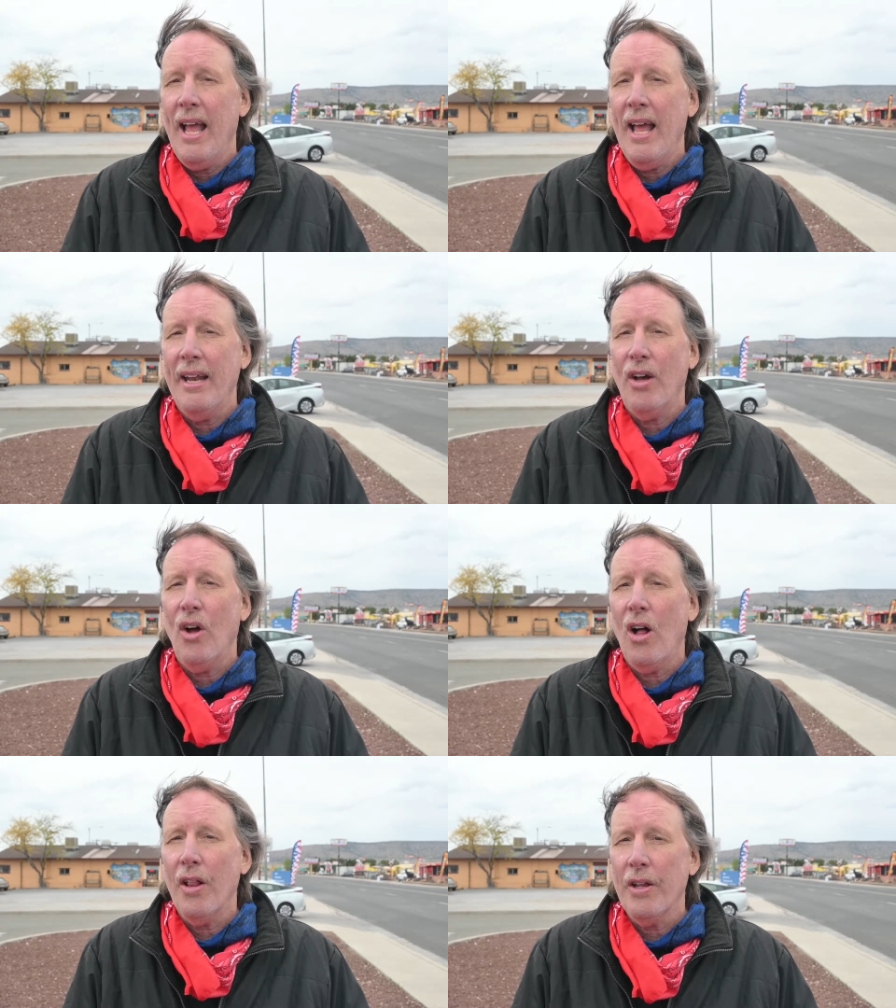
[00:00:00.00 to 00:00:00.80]
And
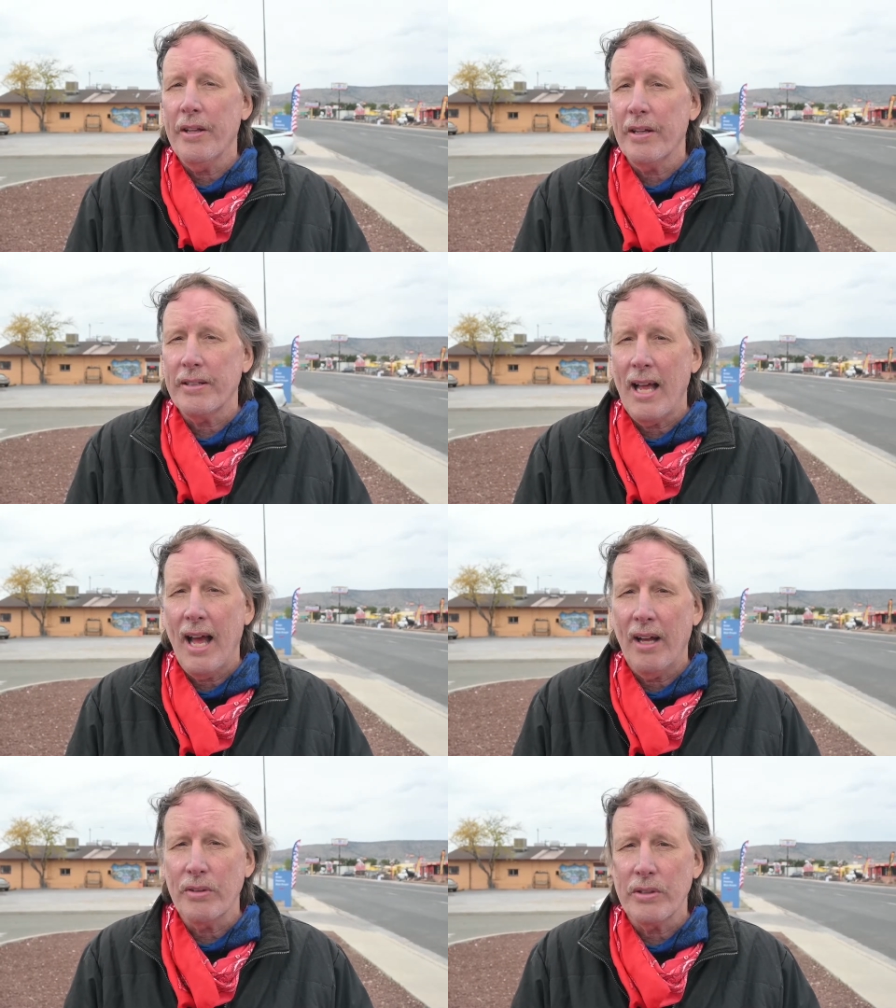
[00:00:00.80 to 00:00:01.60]
all the little
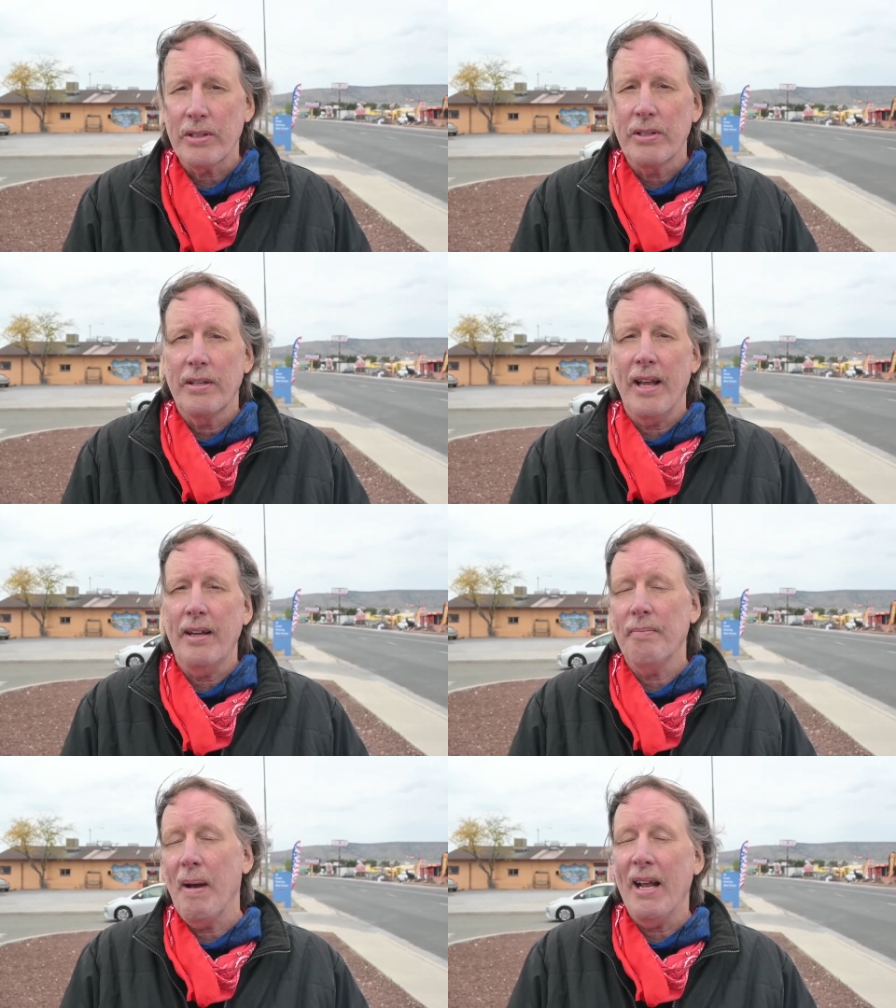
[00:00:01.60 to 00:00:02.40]
towns
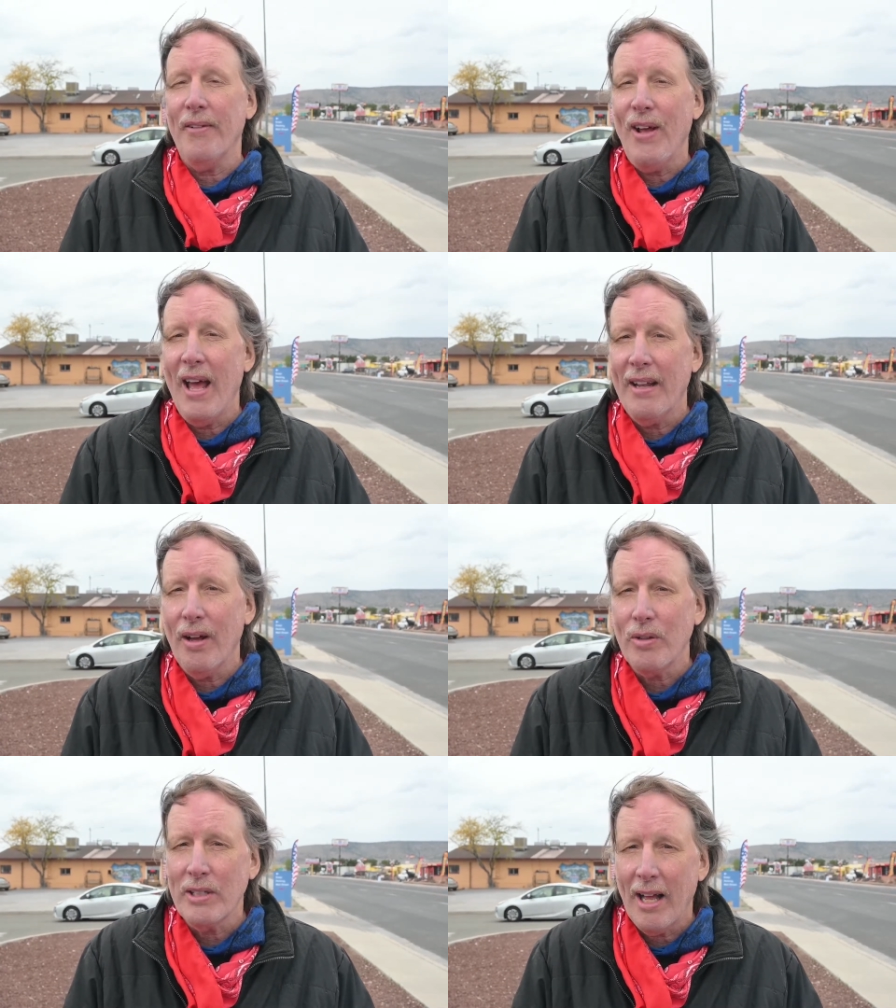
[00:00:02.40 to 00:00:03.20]
that might have had a
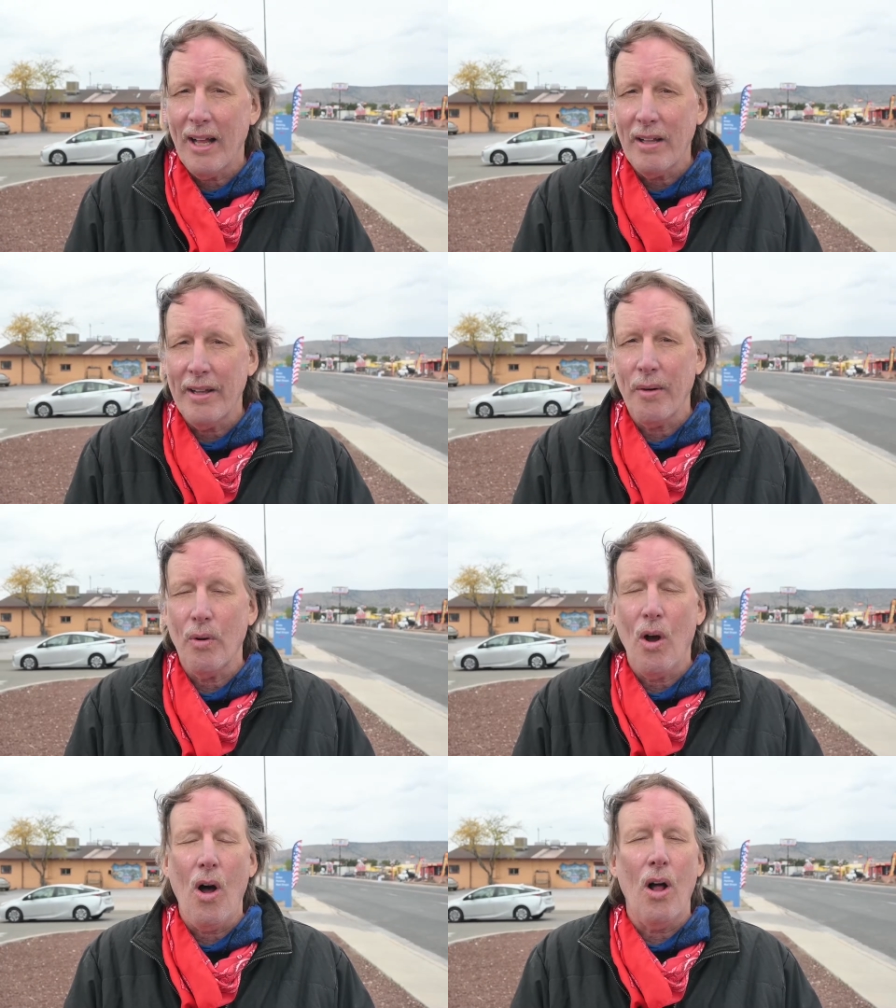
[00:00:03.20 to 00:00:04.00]
hotel that
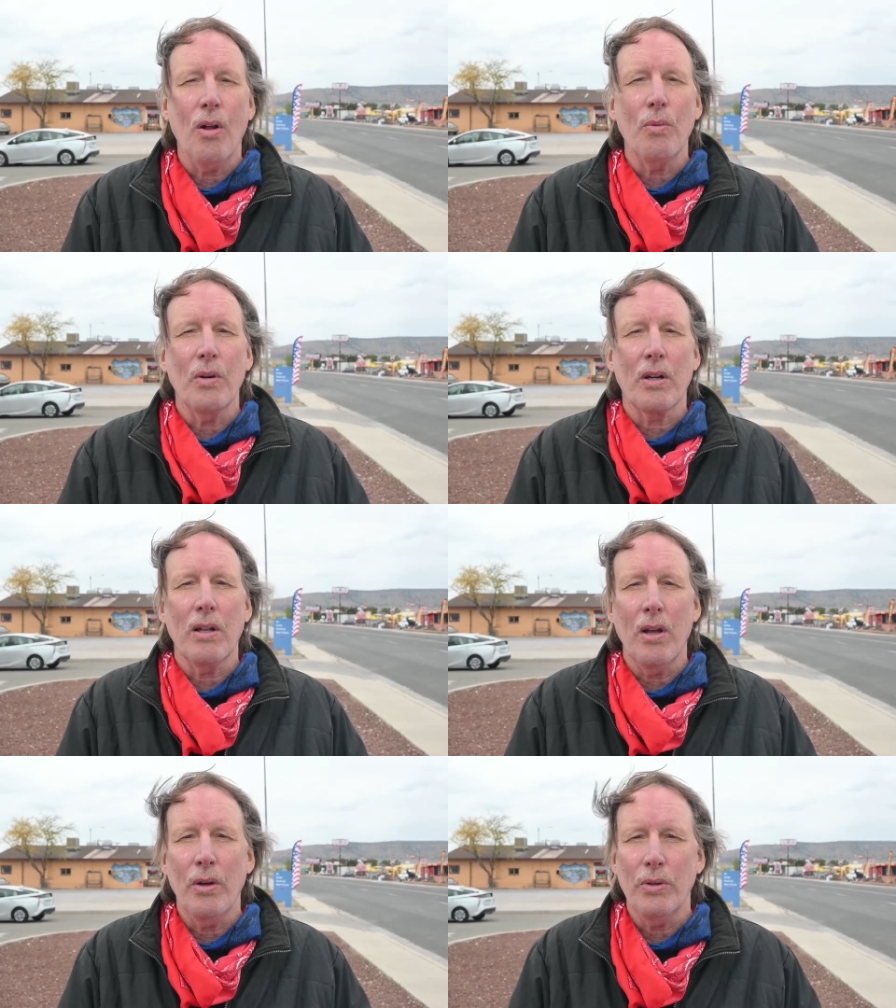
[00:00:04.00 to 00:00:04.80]
all were
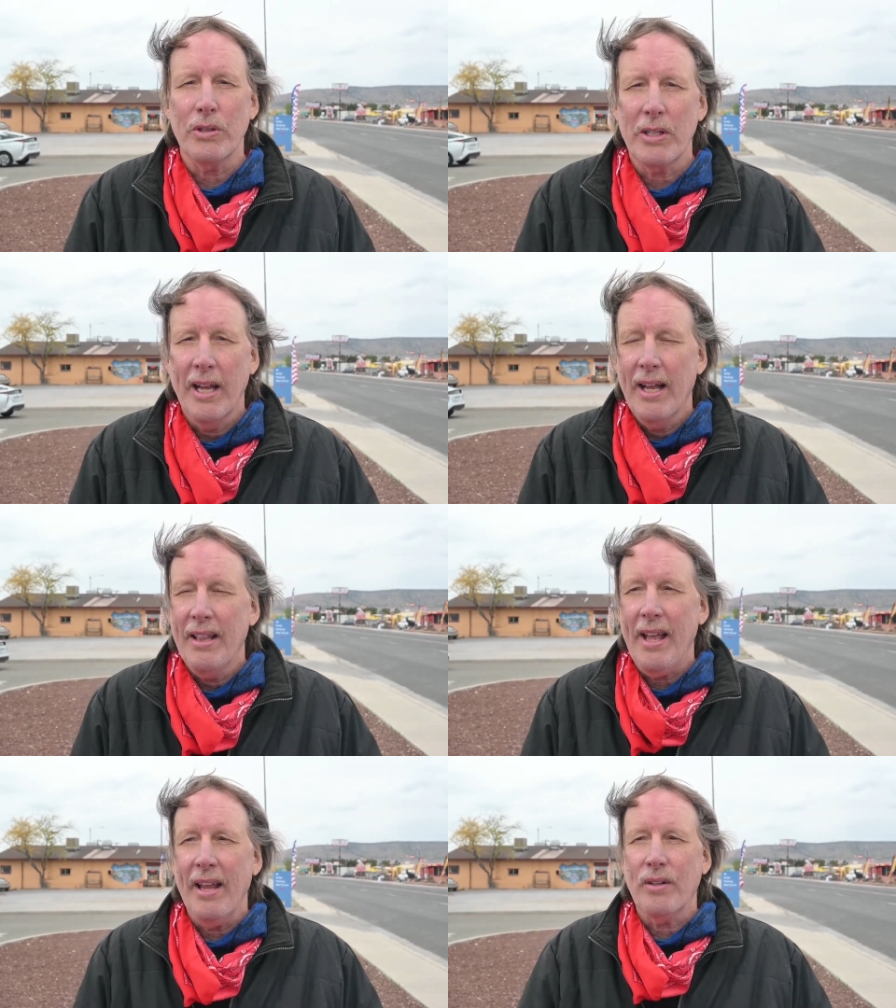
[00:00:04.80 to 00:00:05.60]
closed.
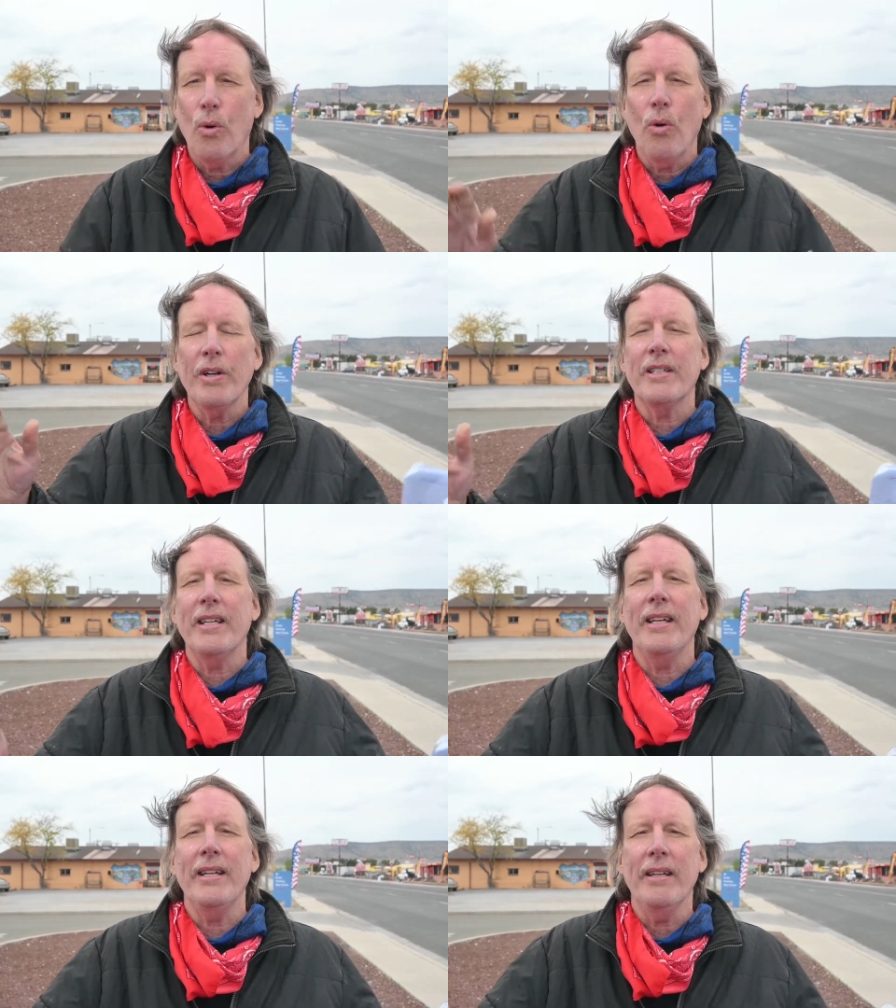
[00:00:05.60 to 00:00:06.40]
They had
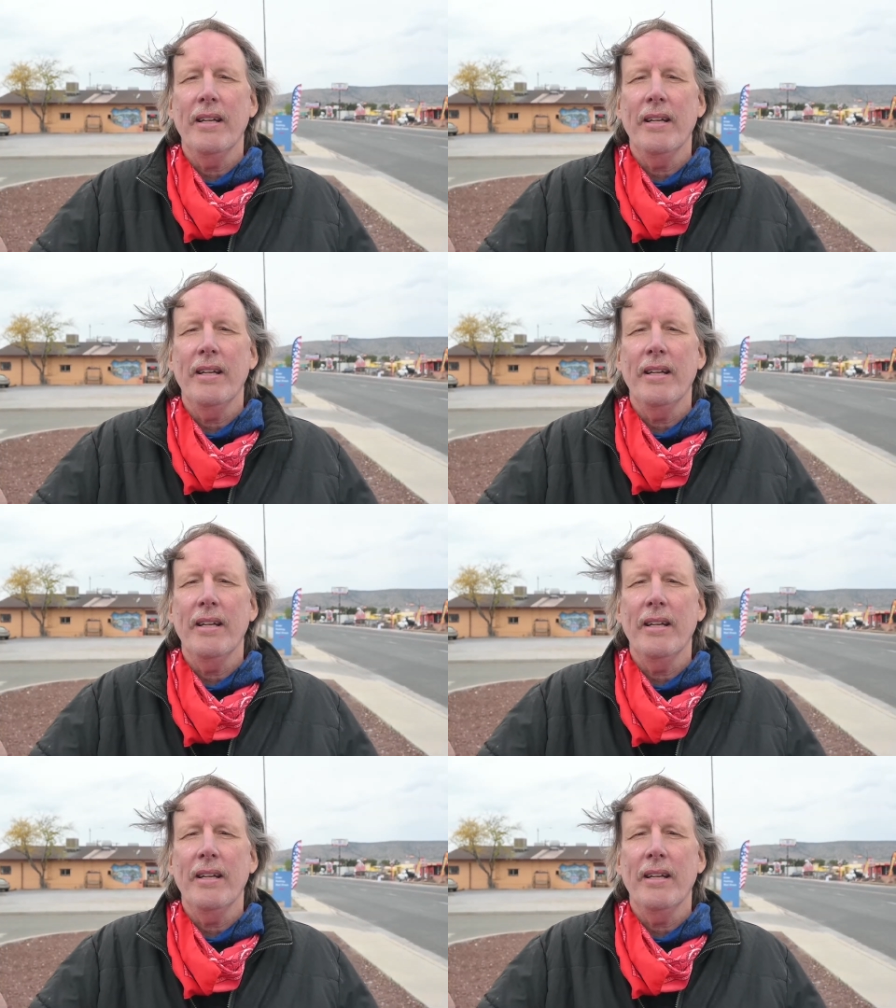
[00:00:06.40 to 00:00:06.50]
quarantine